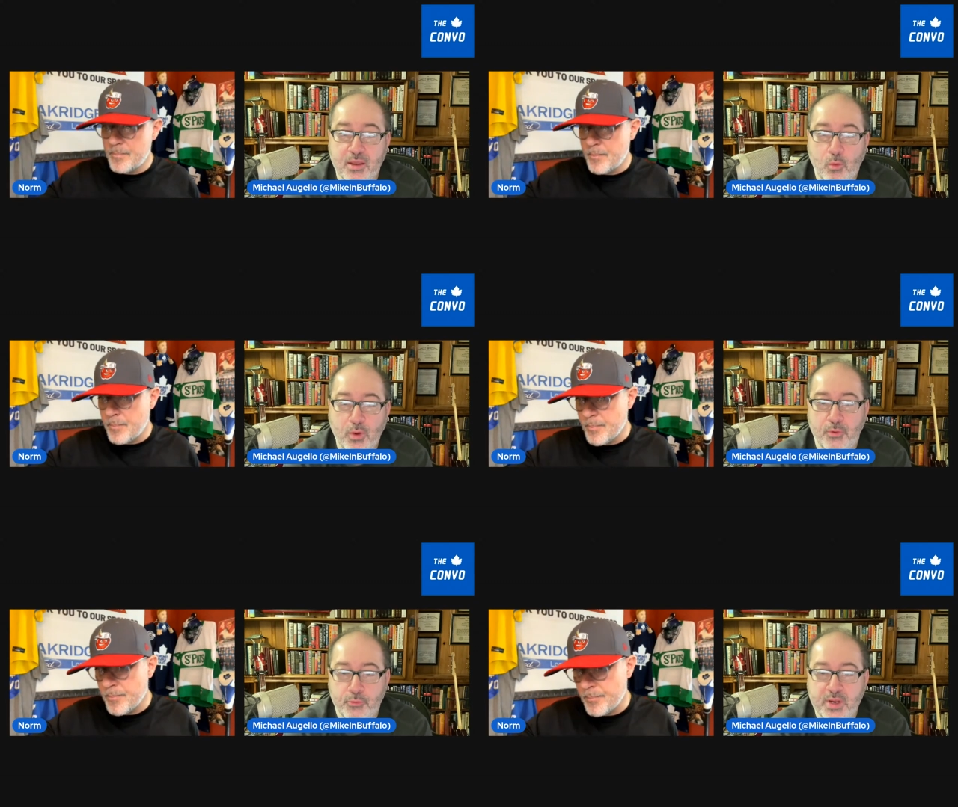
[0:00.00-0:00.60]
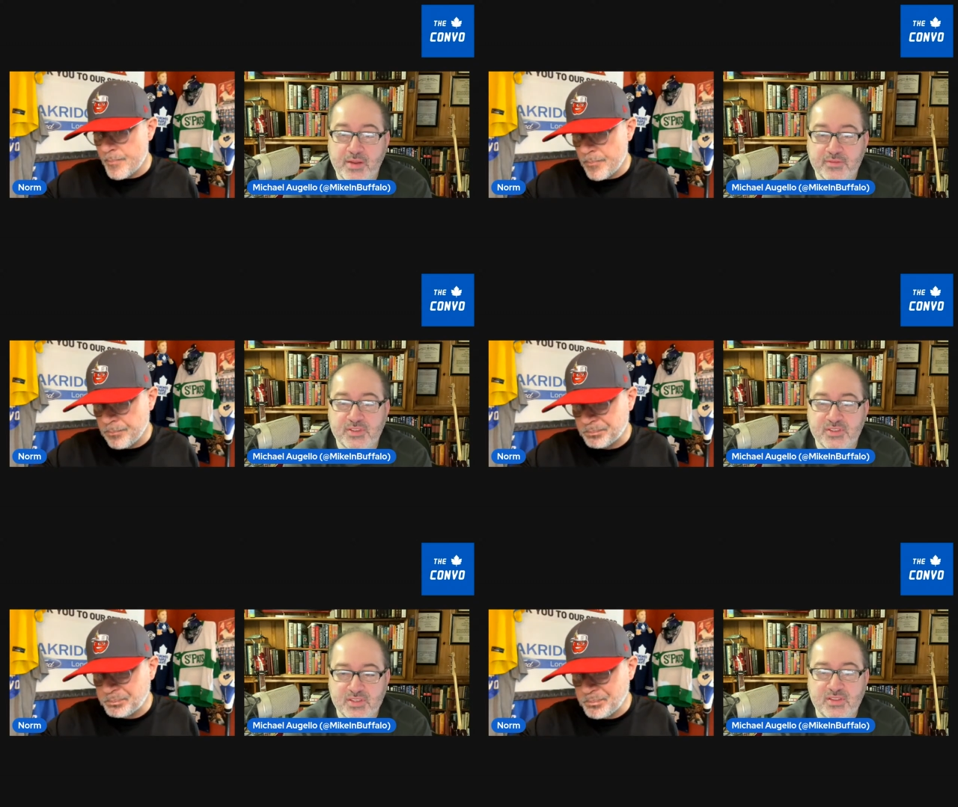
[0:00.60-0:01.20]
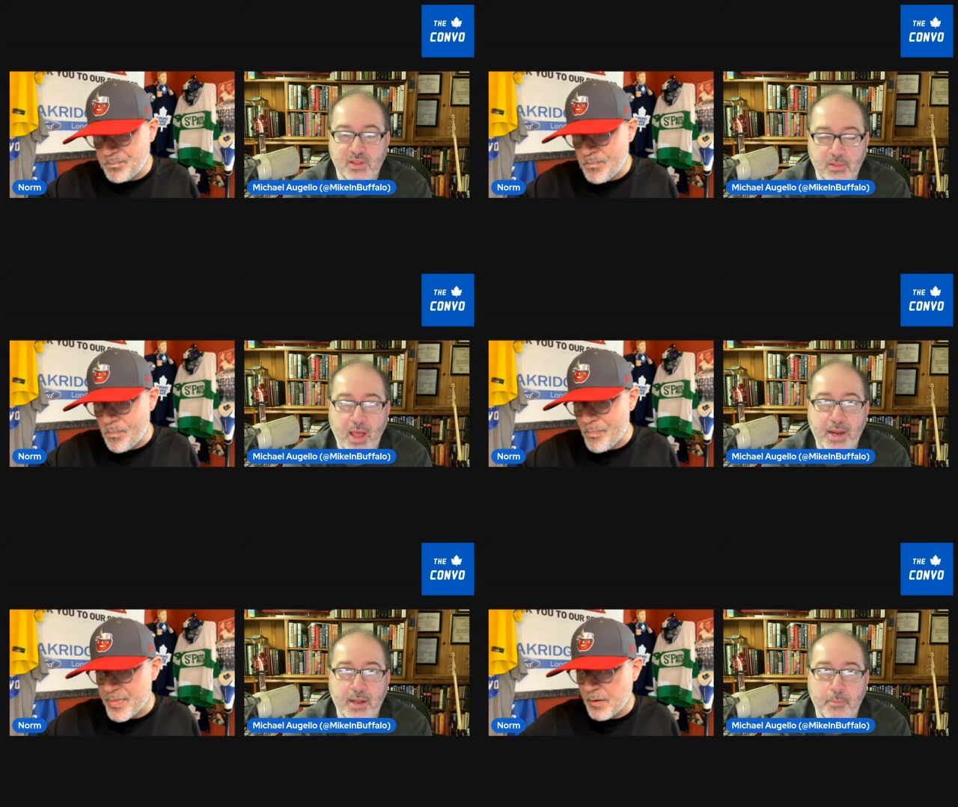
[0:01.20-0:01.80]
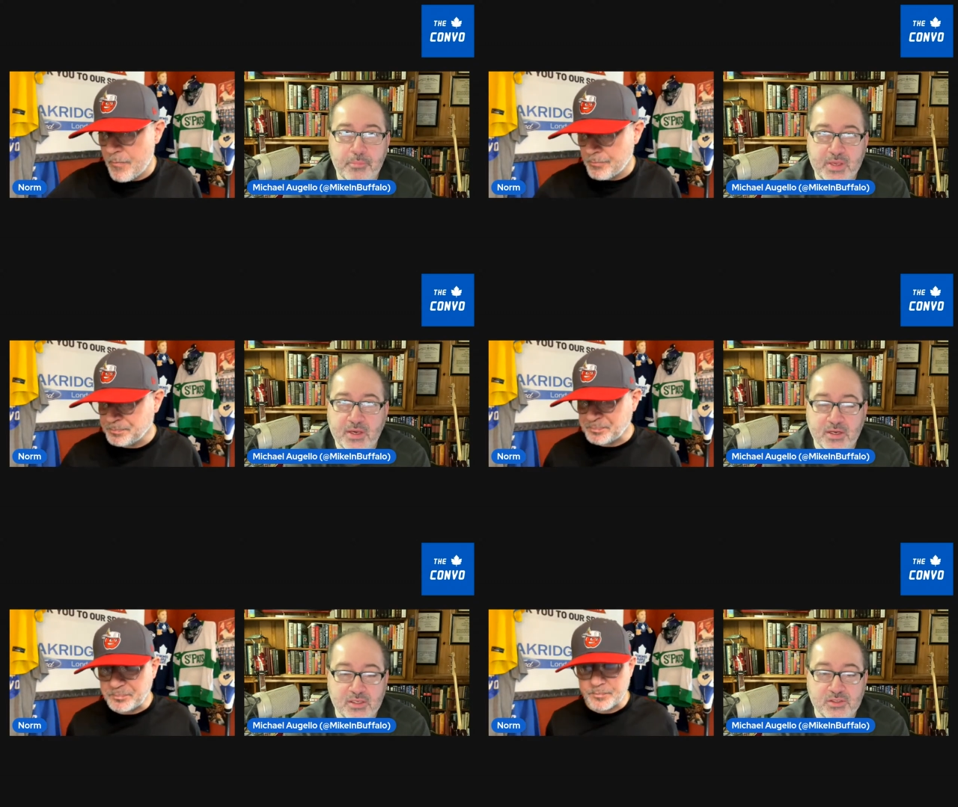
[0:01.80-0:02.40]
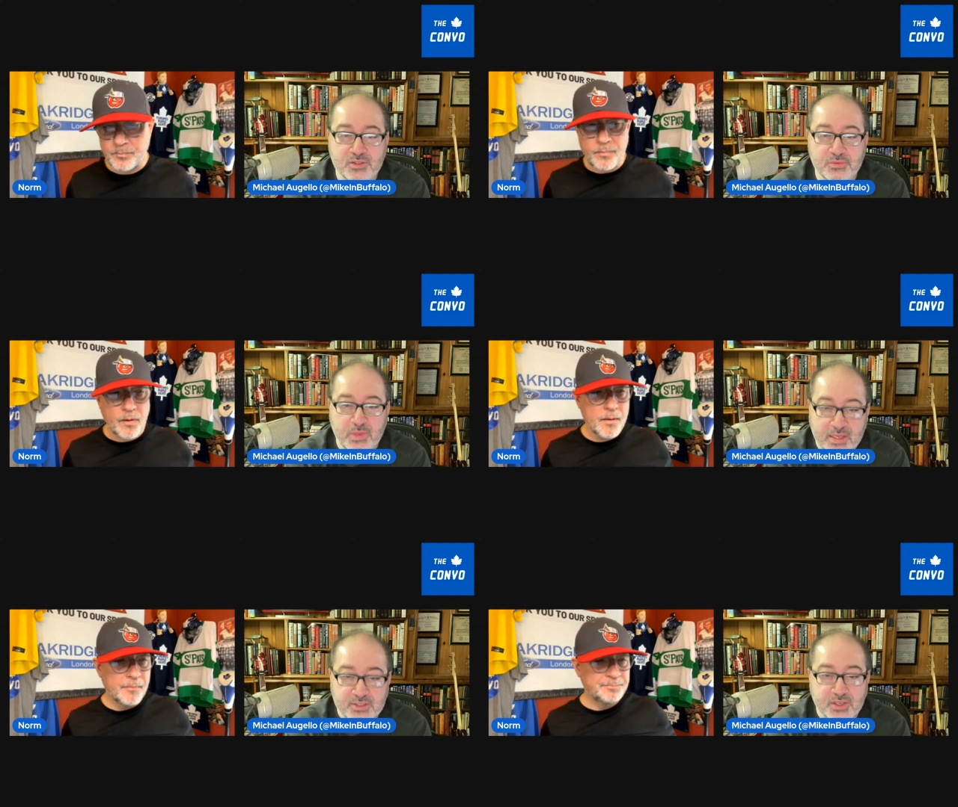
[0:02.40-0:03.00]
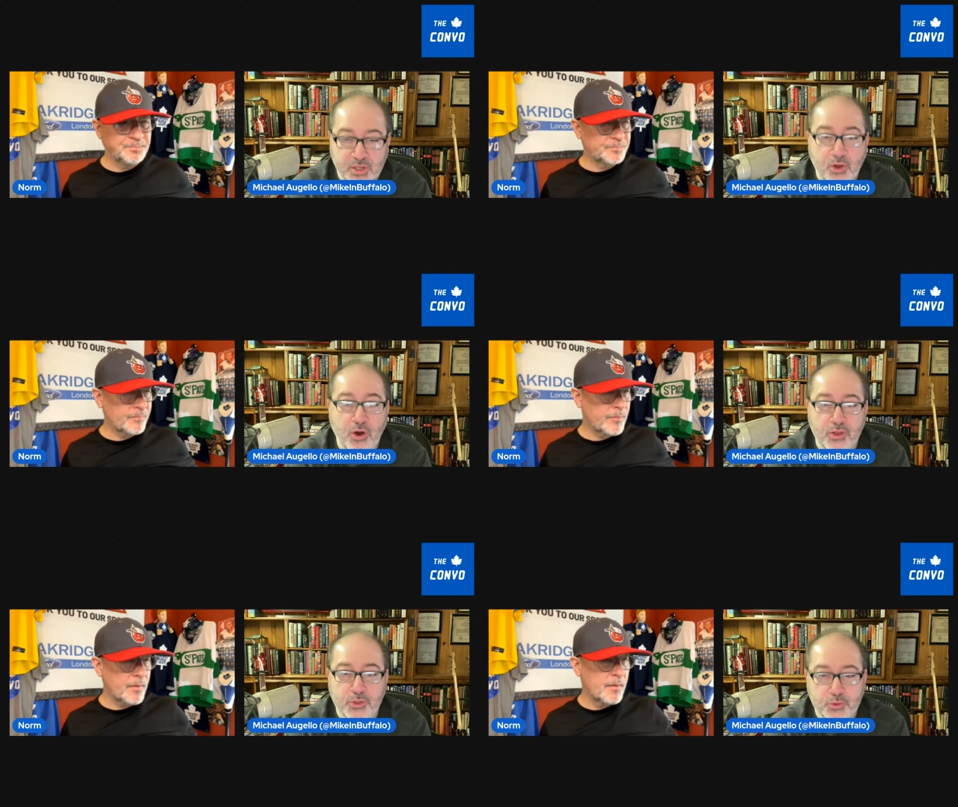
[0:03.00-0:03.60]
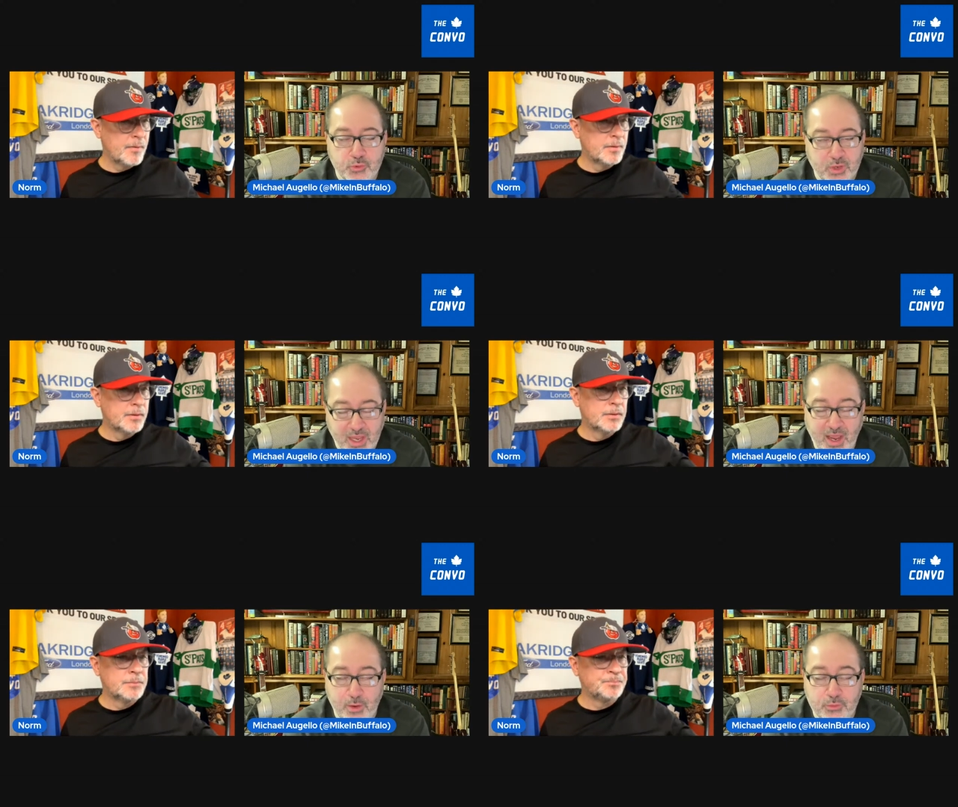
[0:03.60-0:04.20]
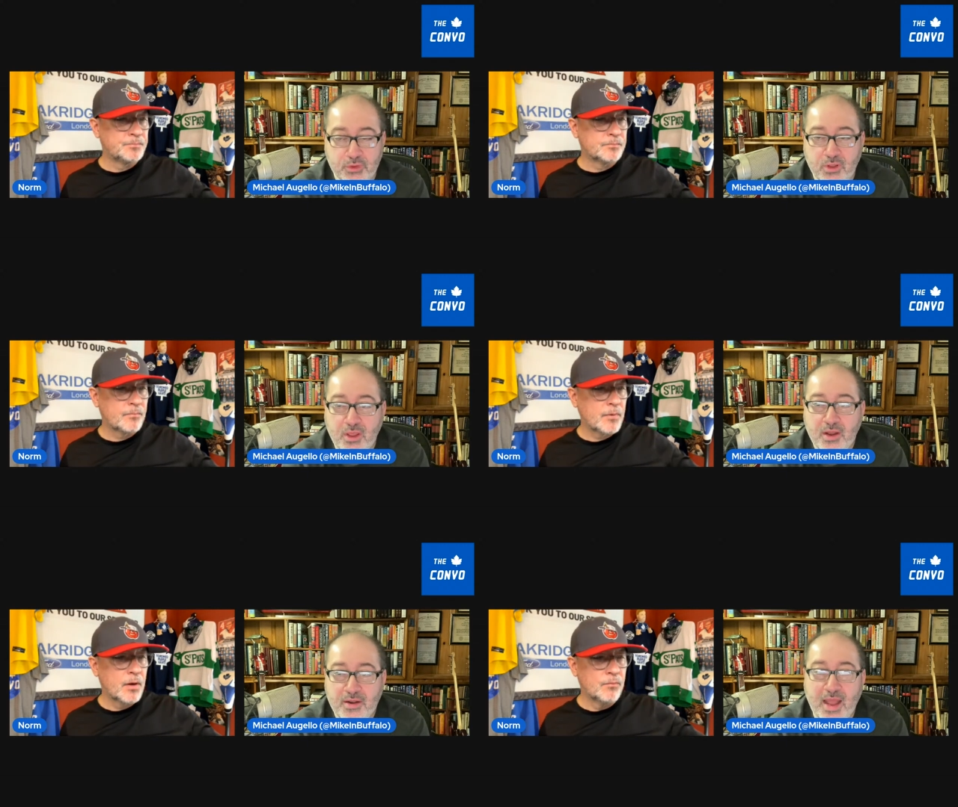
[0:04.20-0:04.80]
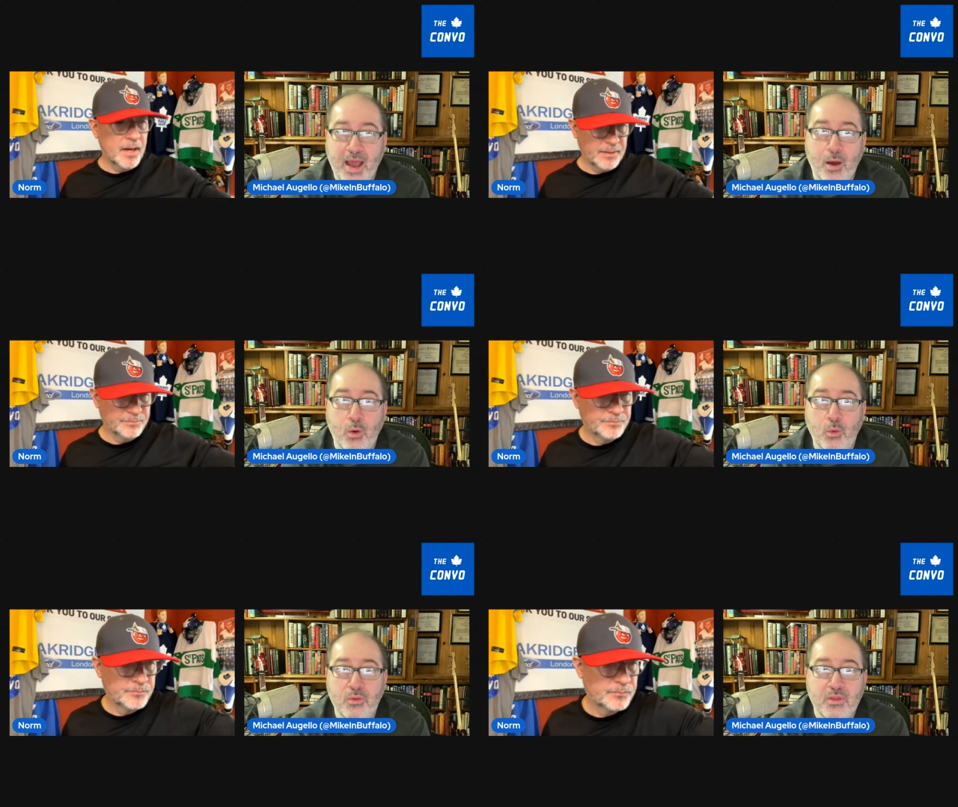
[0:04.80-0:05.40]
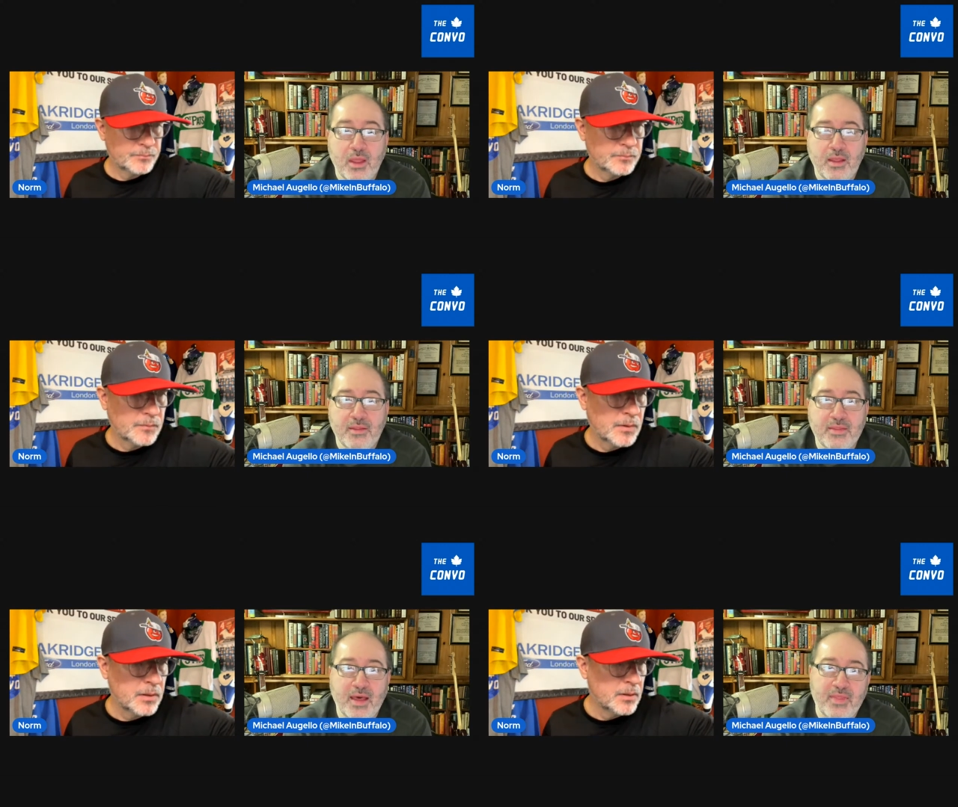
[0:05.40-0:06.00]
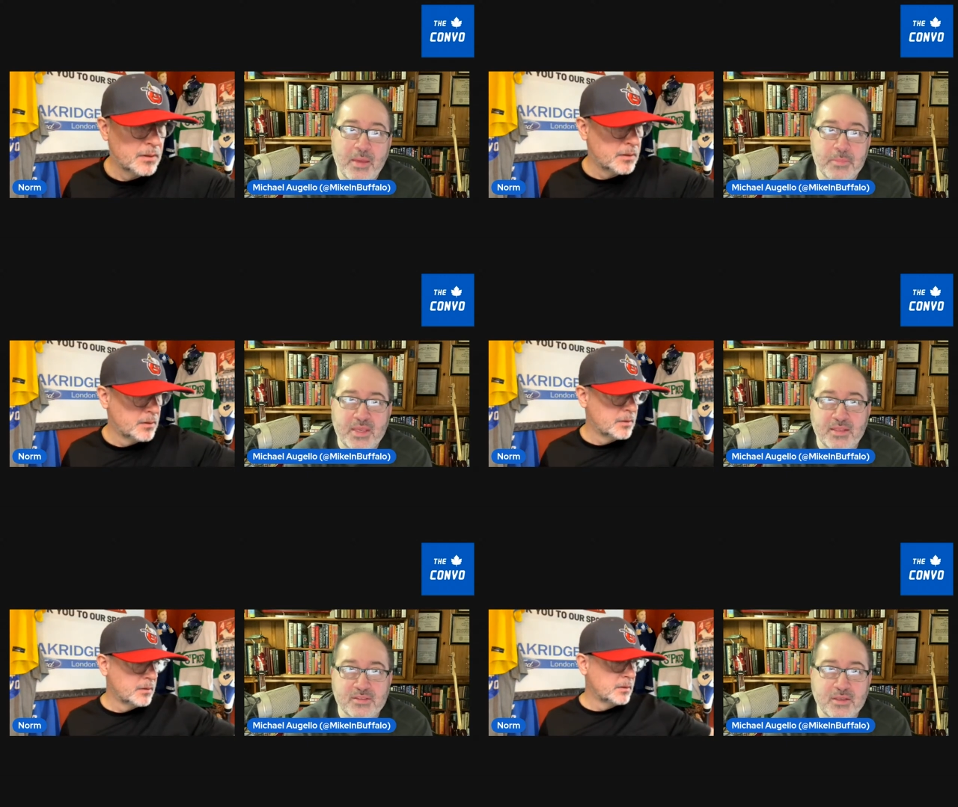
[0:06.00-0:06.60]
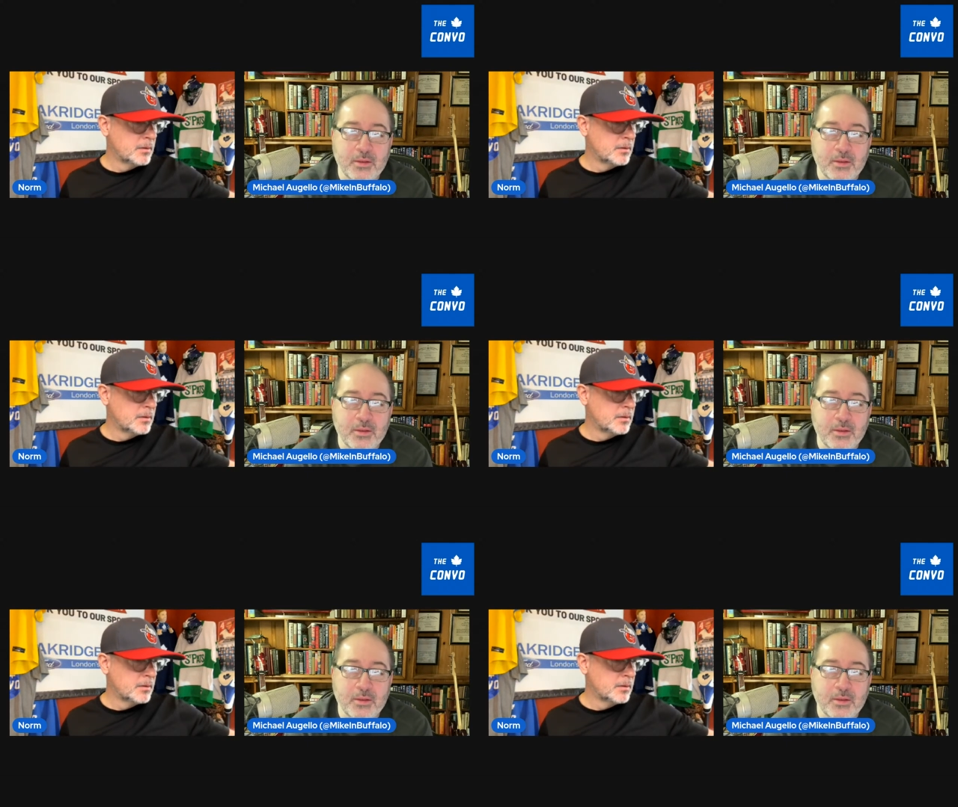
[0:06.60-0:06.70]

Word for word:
Speaker 1: when Reaves is in the lineup because he's going to call you to account. Now, right. now that means you